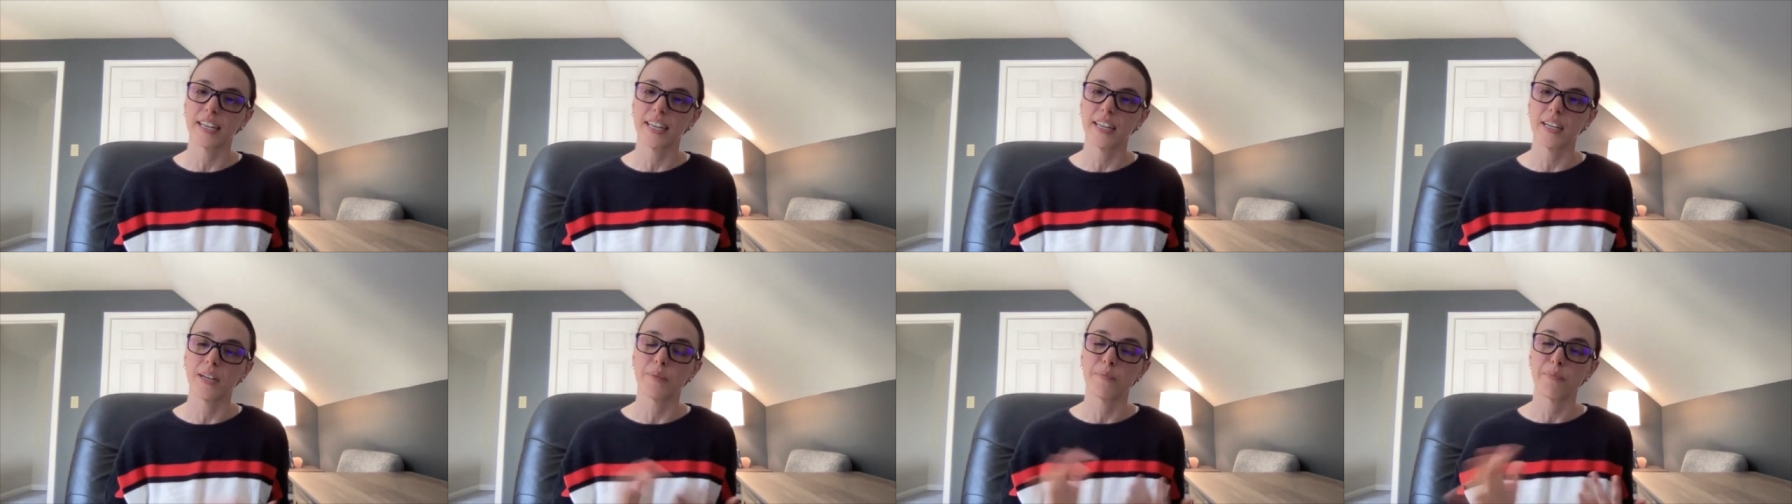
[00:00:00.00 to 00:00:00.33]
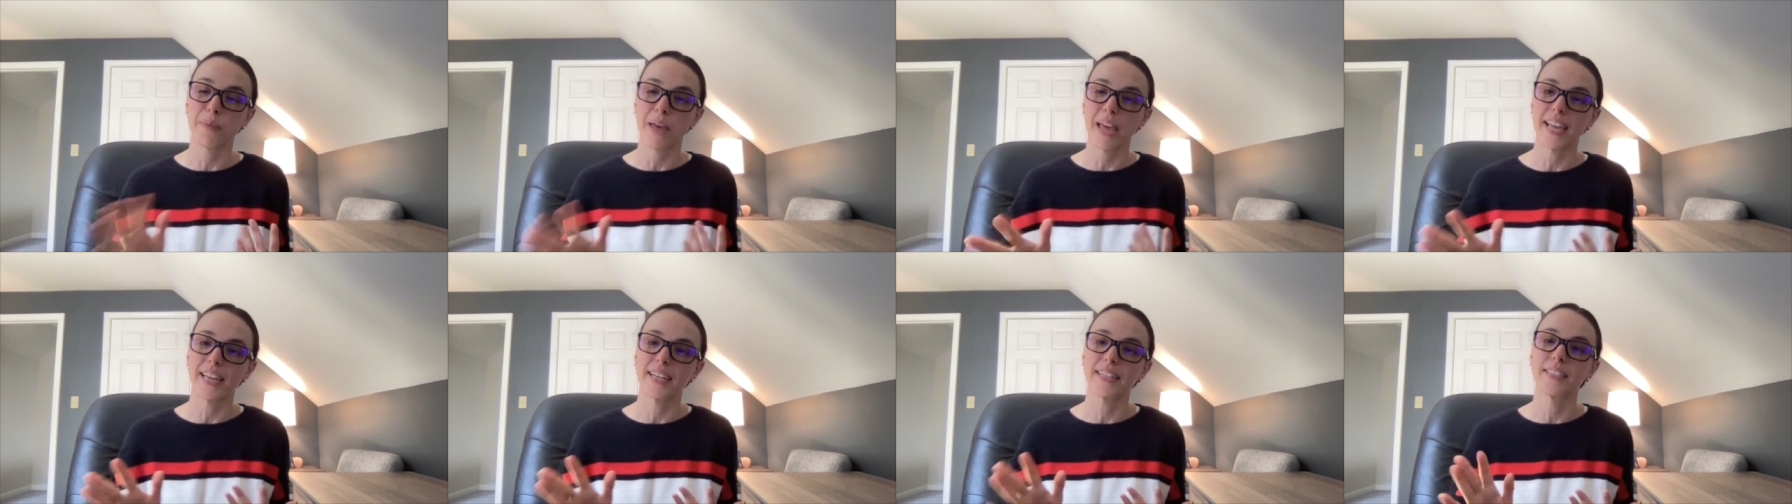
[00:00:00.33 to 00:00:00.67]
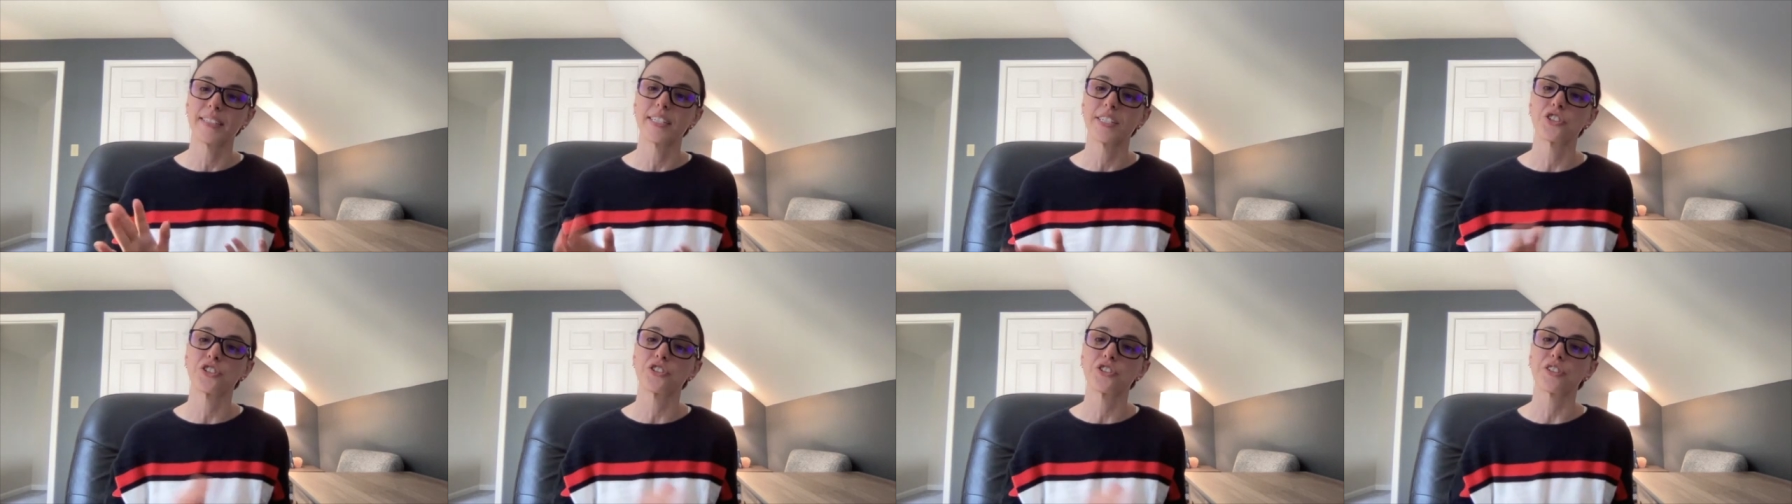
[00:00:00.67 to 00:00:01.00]
a paid
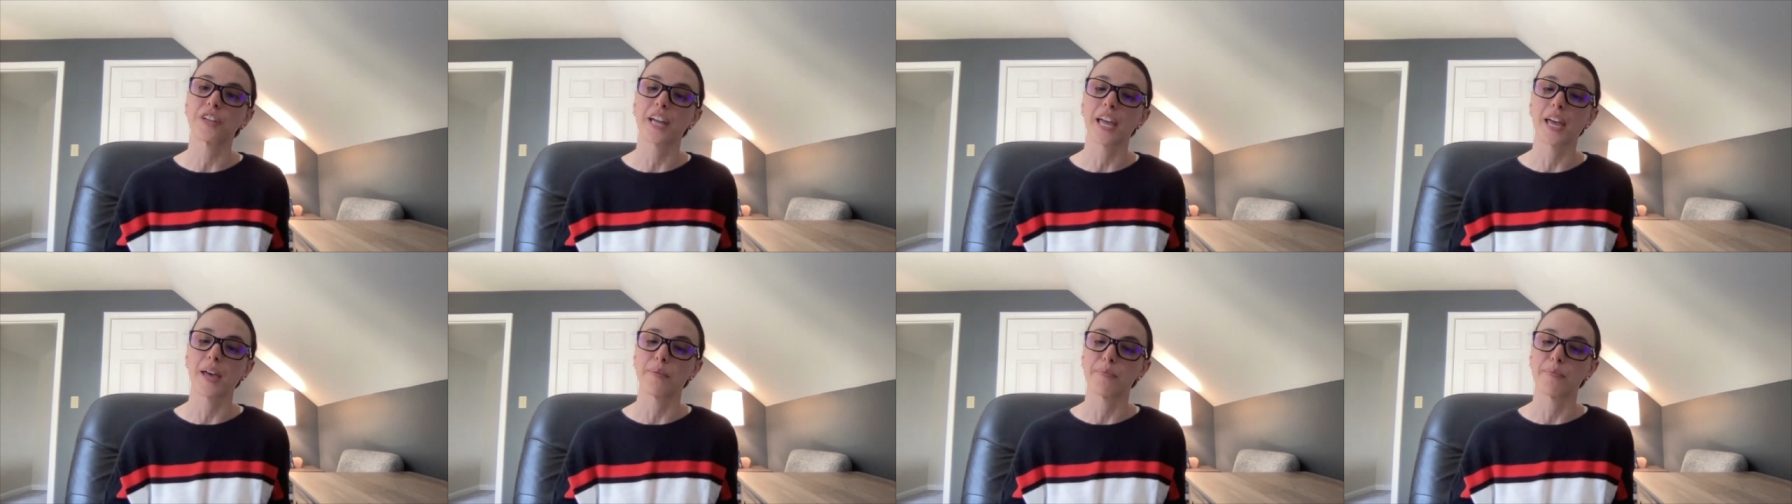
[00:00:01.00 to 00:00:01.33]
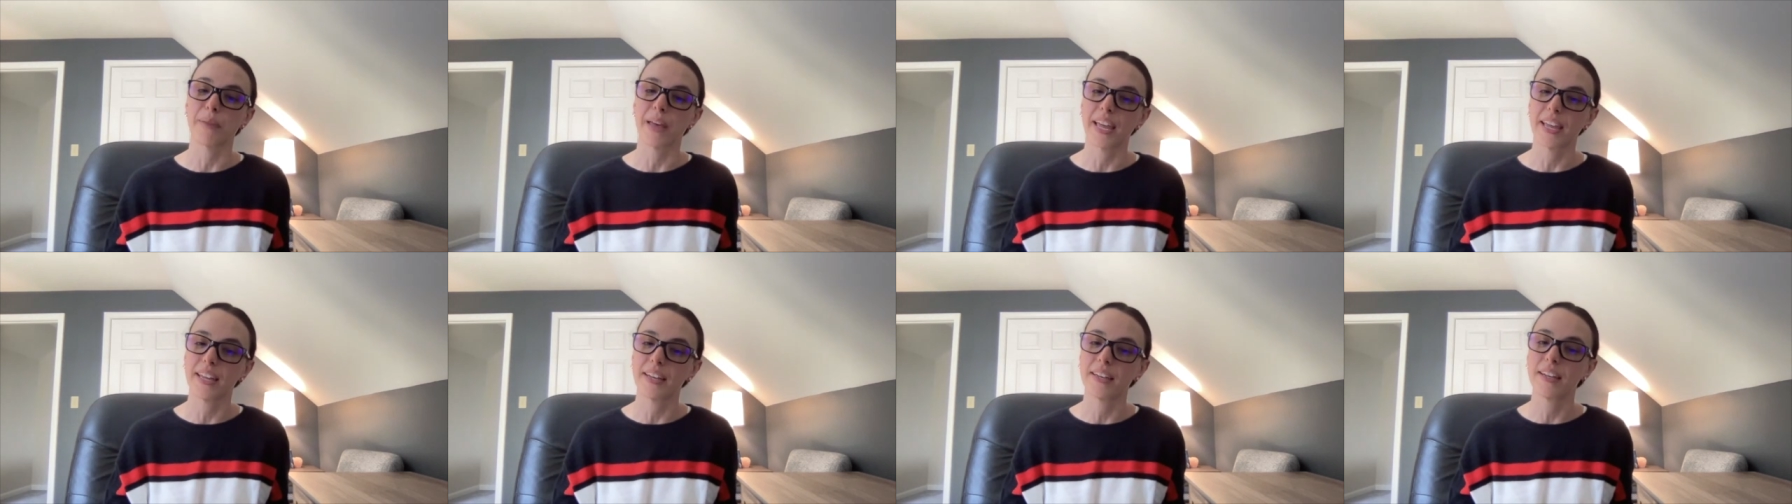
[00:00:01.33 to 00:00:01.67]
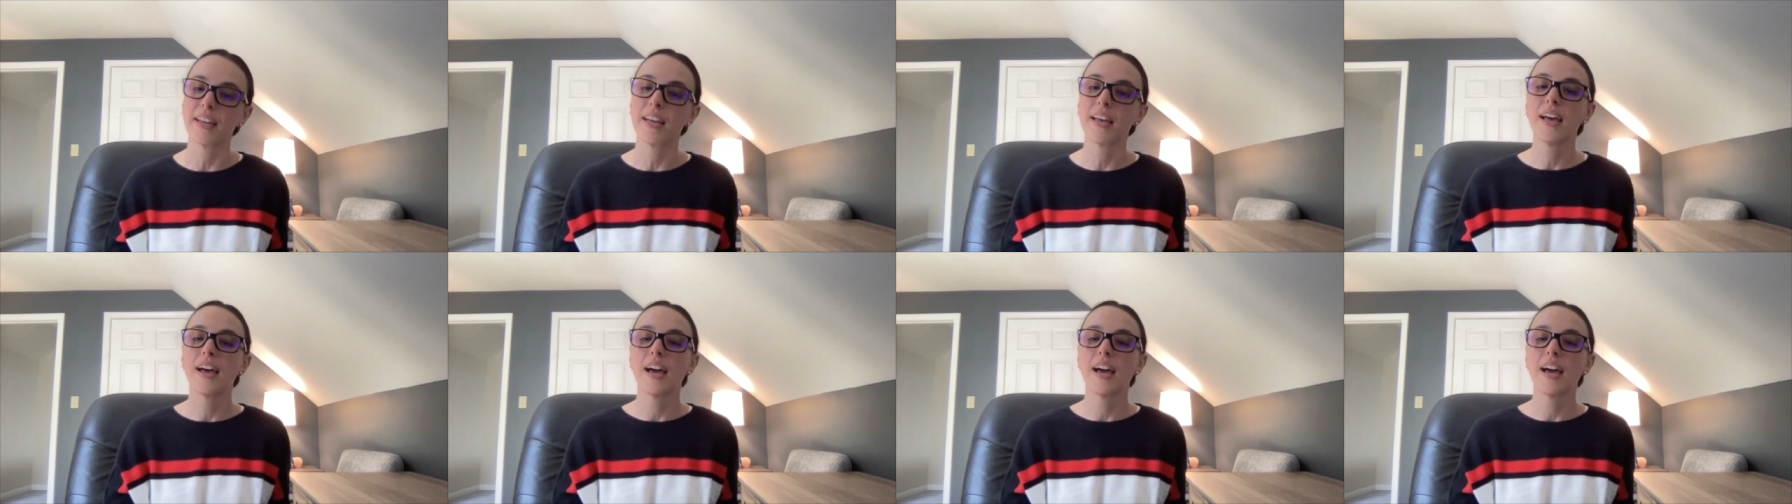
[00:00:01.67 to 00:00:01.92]
digital campaign.